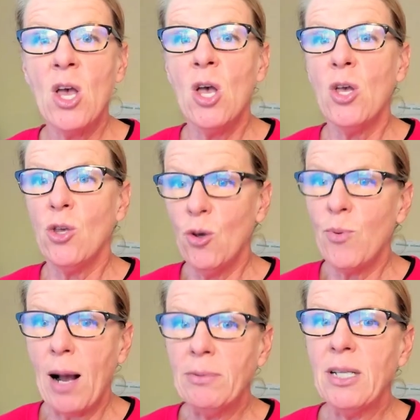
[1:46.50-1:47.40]
you
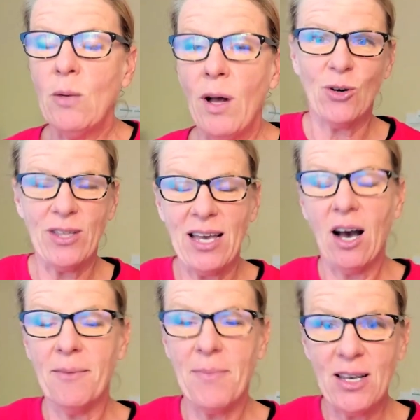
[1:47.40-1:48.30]
probably want the
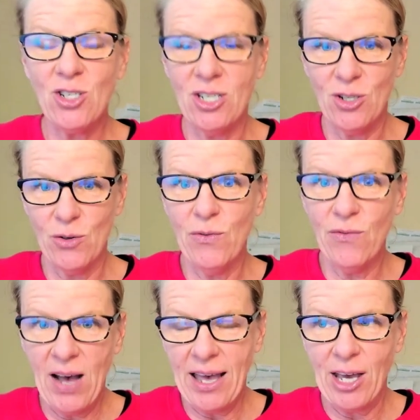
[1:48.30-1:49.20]
automation to
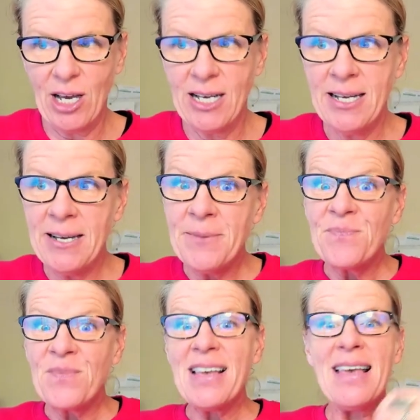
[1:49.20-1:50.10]
fire
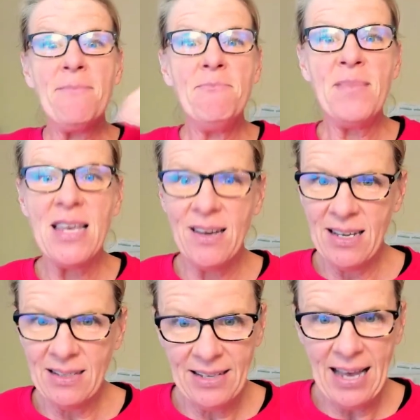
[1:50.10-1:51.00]

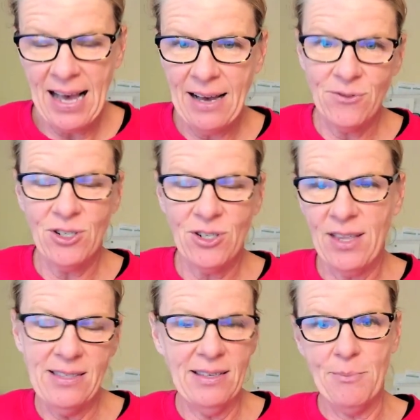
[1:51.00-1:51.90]
immediately after they
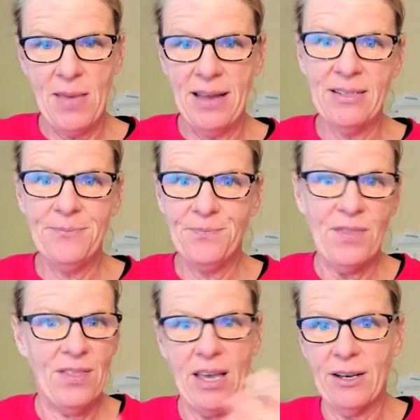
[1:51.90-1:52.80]
submit
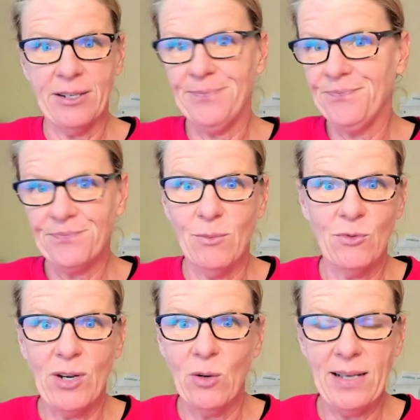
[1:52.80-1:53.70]
their
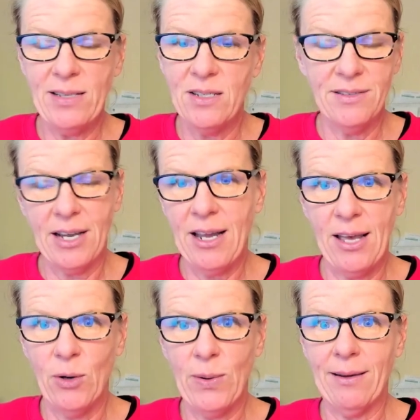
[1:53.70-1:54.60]
request to their
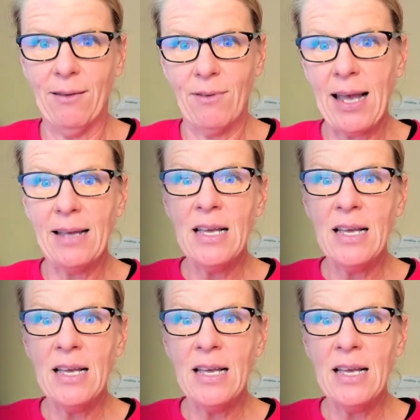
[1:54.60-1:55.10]
inquiry, right?